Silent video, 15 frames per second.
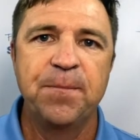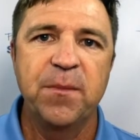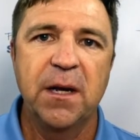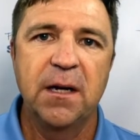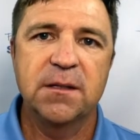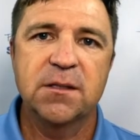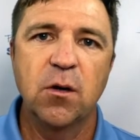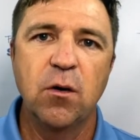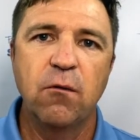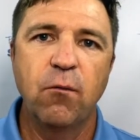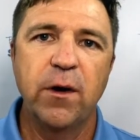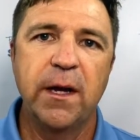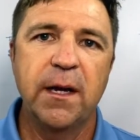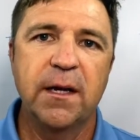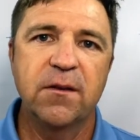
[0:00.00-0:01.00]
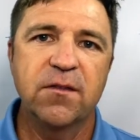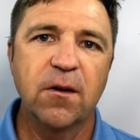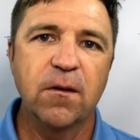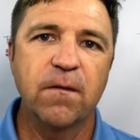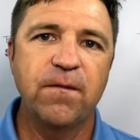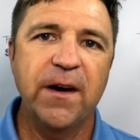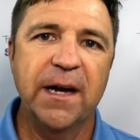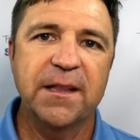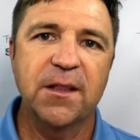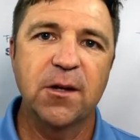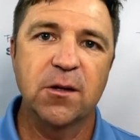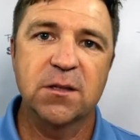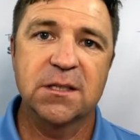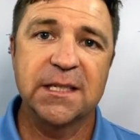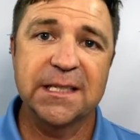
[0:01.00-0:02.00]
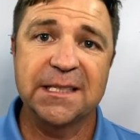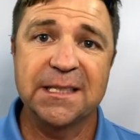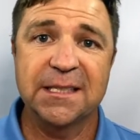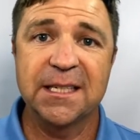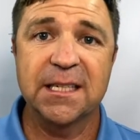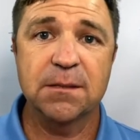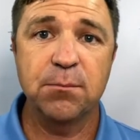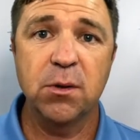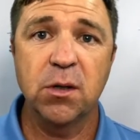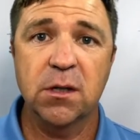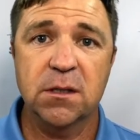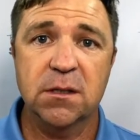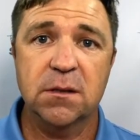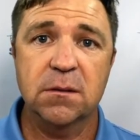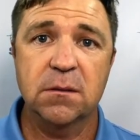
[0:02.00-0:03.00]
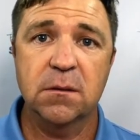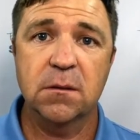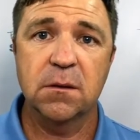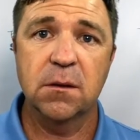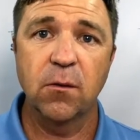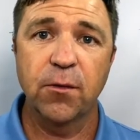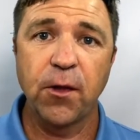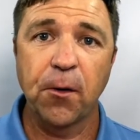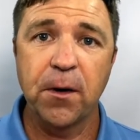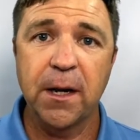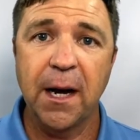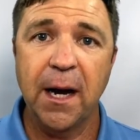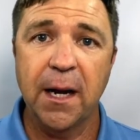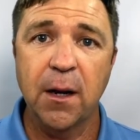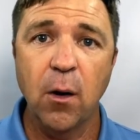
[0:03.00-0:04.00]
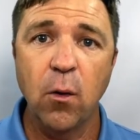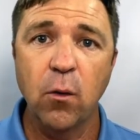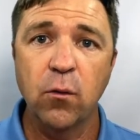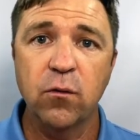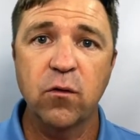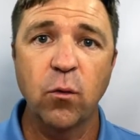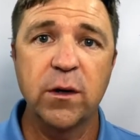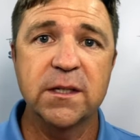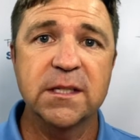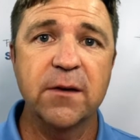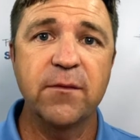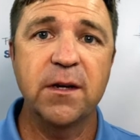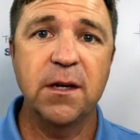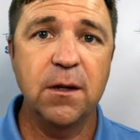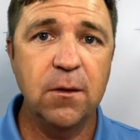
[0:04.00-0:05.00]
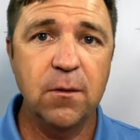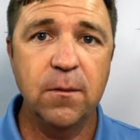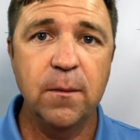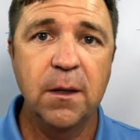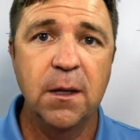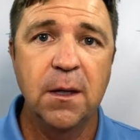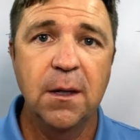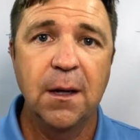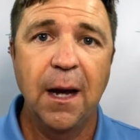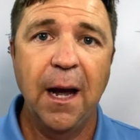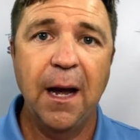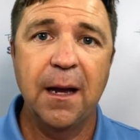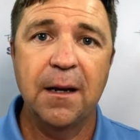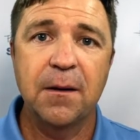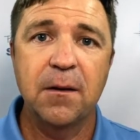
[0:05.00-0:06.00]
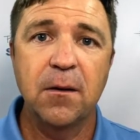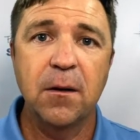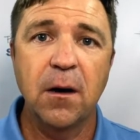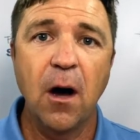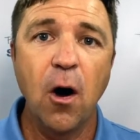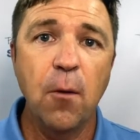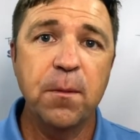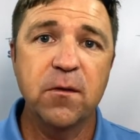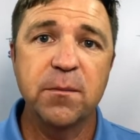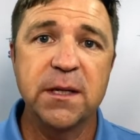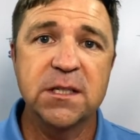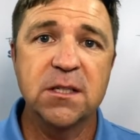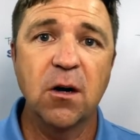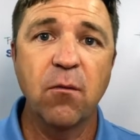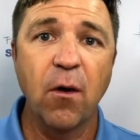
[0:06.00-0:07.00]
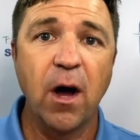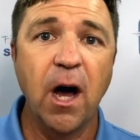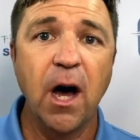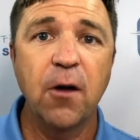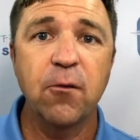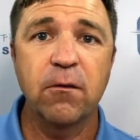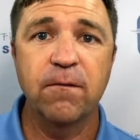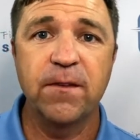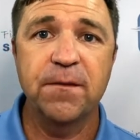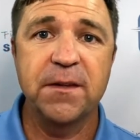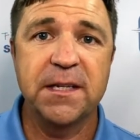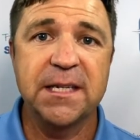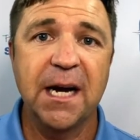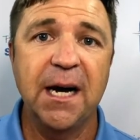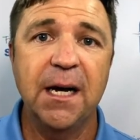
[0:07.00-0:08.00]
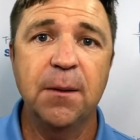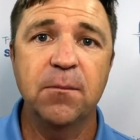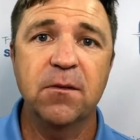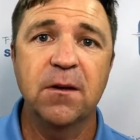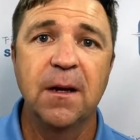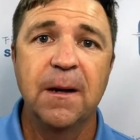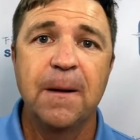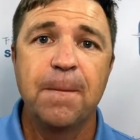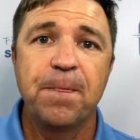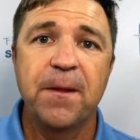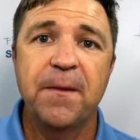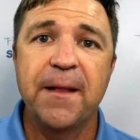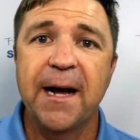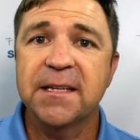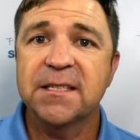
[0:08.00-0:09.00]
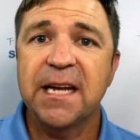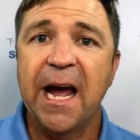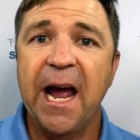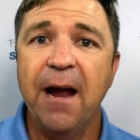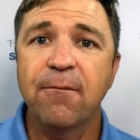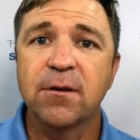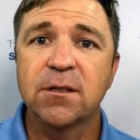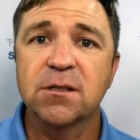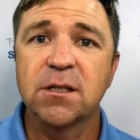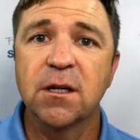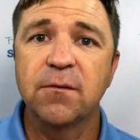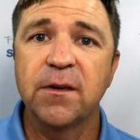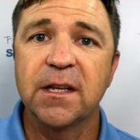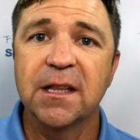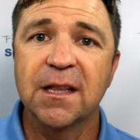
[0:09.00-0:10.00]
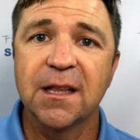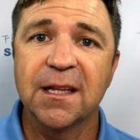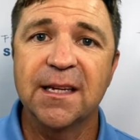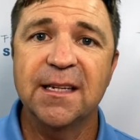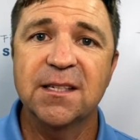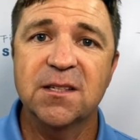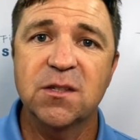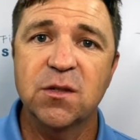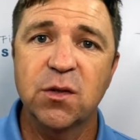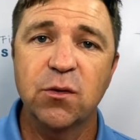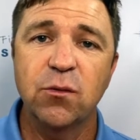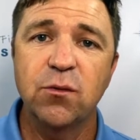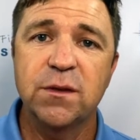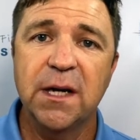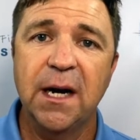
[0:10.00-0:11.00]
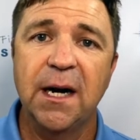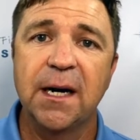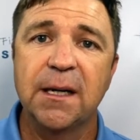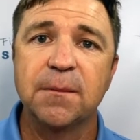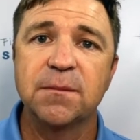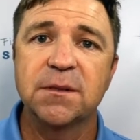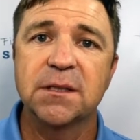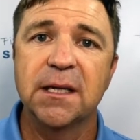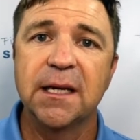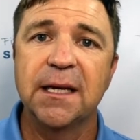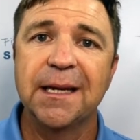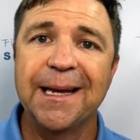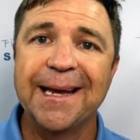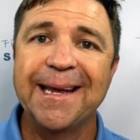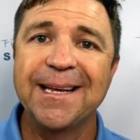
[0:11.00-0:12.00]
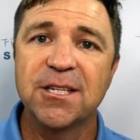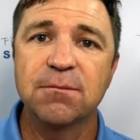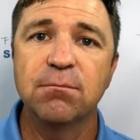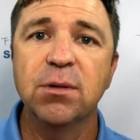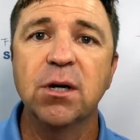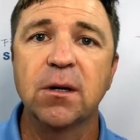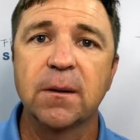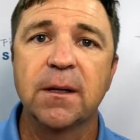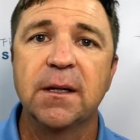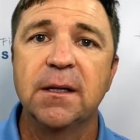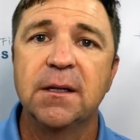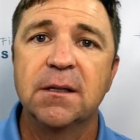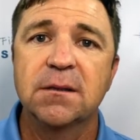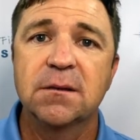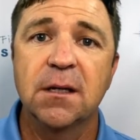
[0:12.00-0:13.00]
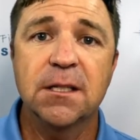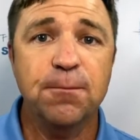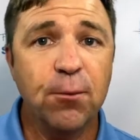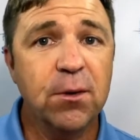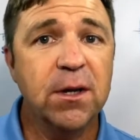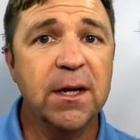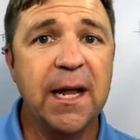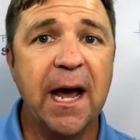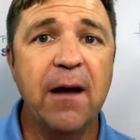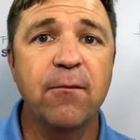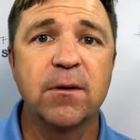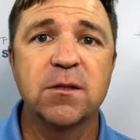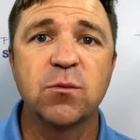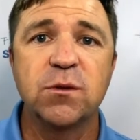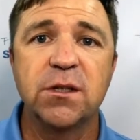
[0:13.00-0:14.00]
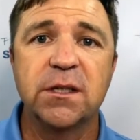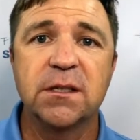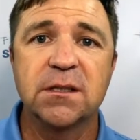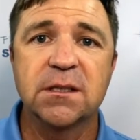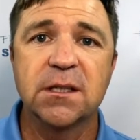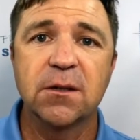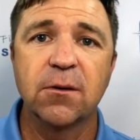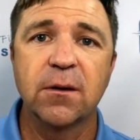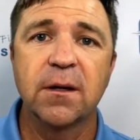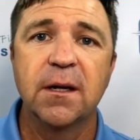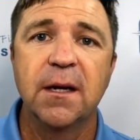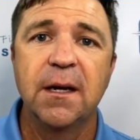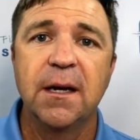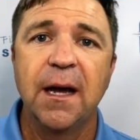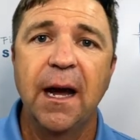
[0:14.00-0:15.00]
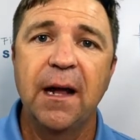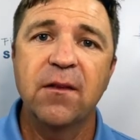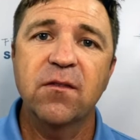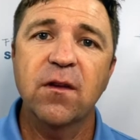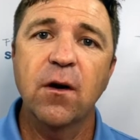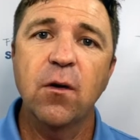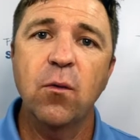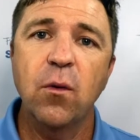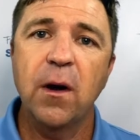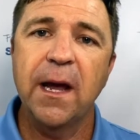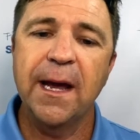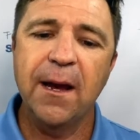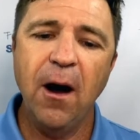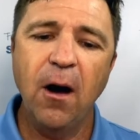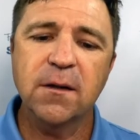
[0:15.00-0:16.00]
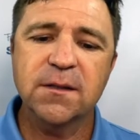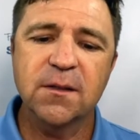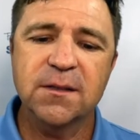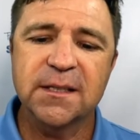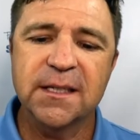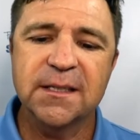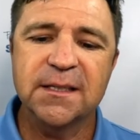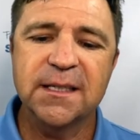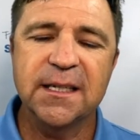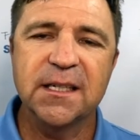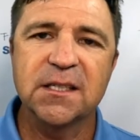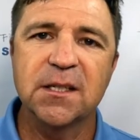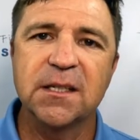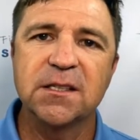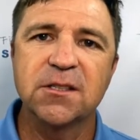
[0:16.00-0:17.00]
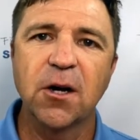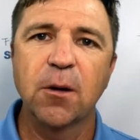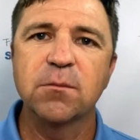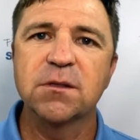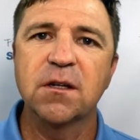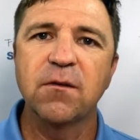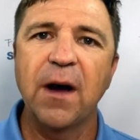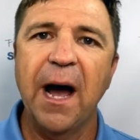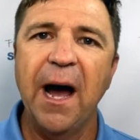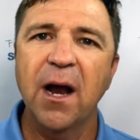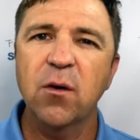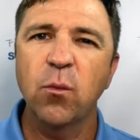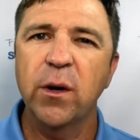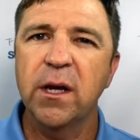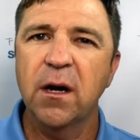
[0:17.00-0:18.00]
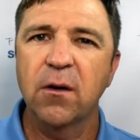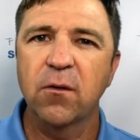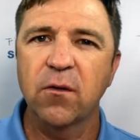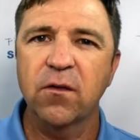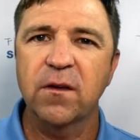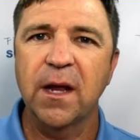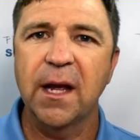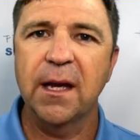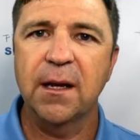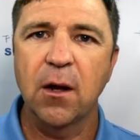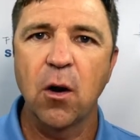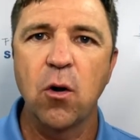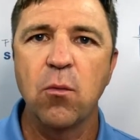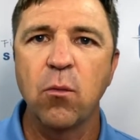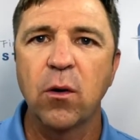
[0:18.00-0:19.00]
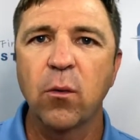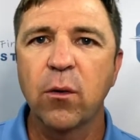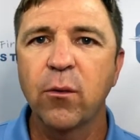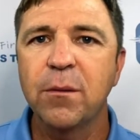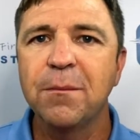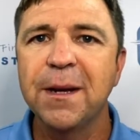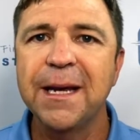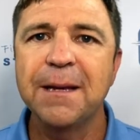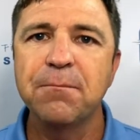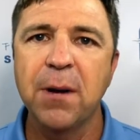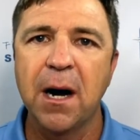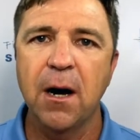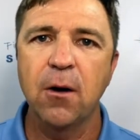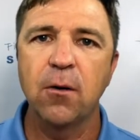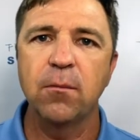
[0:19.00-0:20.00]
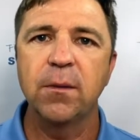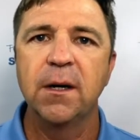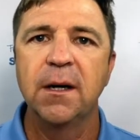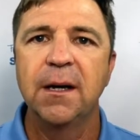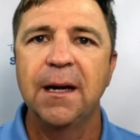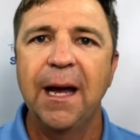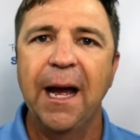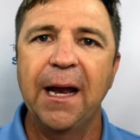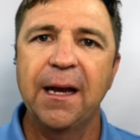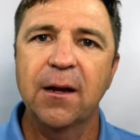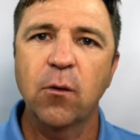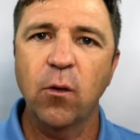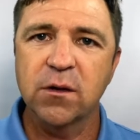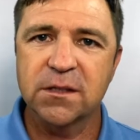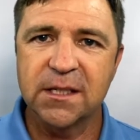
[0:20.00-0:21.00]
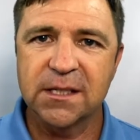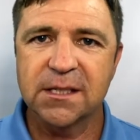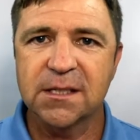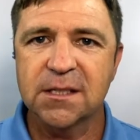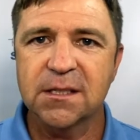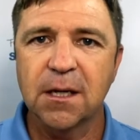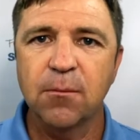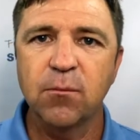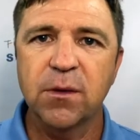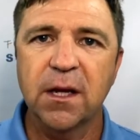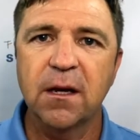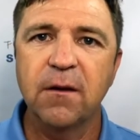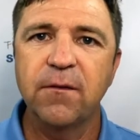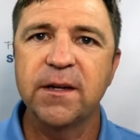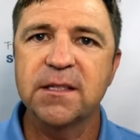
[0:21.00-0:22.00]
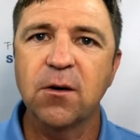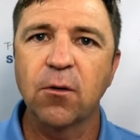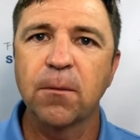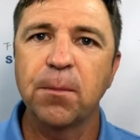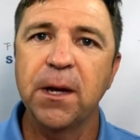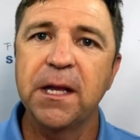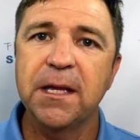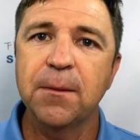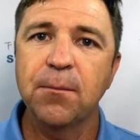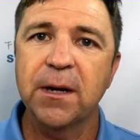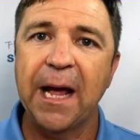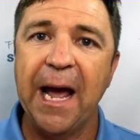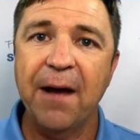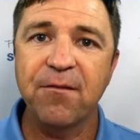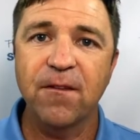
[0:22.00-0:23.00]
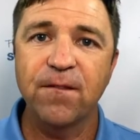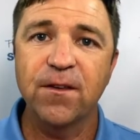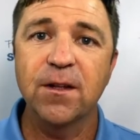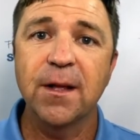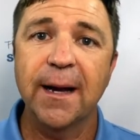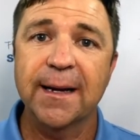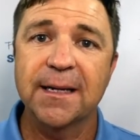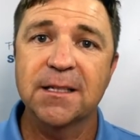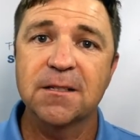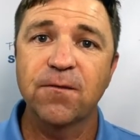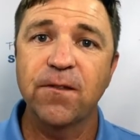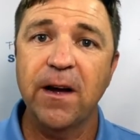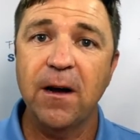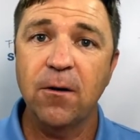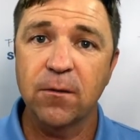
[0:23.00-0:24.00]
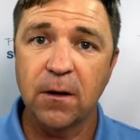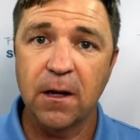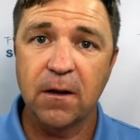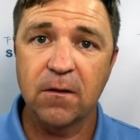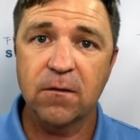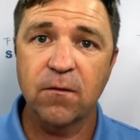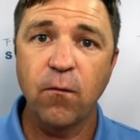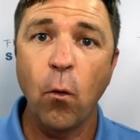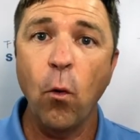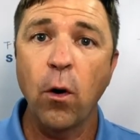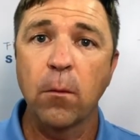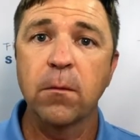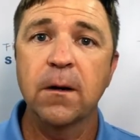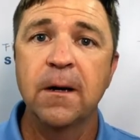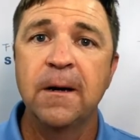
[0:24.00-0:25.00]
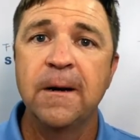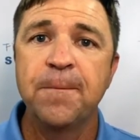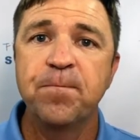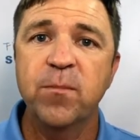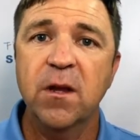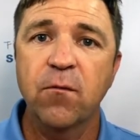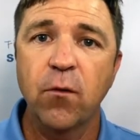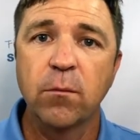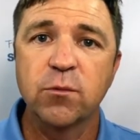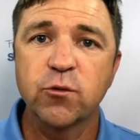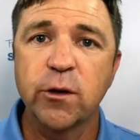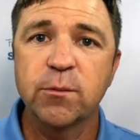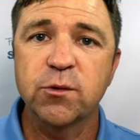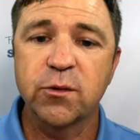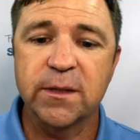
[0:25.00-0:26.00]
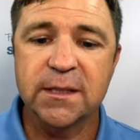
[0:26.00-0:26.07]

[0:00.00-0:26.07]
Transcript: And so if we consider the fact that there are 66 books, 39 old, 27 new, and hope is mentioned over 150 times, then that's an average of at least 2 times in each book. So that's pretty good average when you consider it. And so he also says this in terms of how do we understand hope? What do we mean by hope? And of course, this is something of his own opinion, but I have to feel like it's formed from Scripture.